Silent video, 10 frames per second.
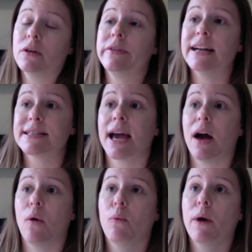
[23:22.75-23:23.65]
That's
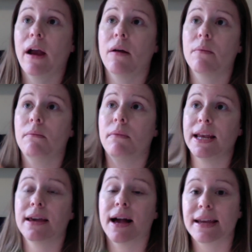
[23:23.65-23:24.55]
where
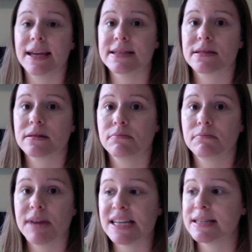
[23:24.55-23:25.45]
money got its
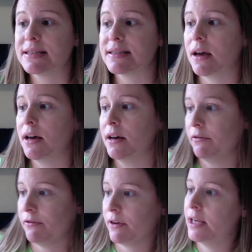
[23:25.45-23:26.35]
basis of